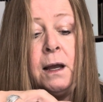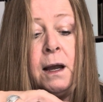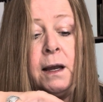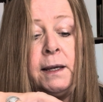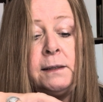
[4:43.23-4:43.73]

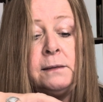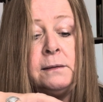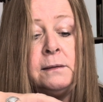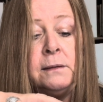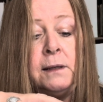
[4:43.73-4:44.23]
I
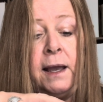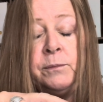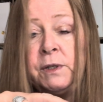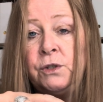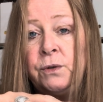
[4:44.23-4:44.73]

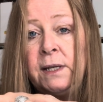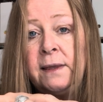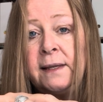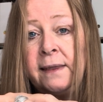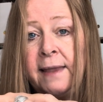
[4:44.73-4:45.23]
have been
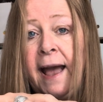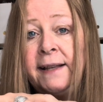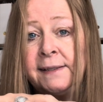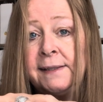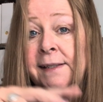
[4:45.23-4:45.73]
doing
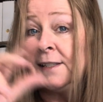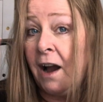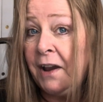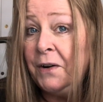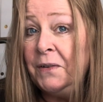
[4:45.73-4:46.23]
that
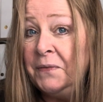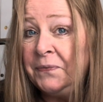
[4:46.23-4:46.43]
style.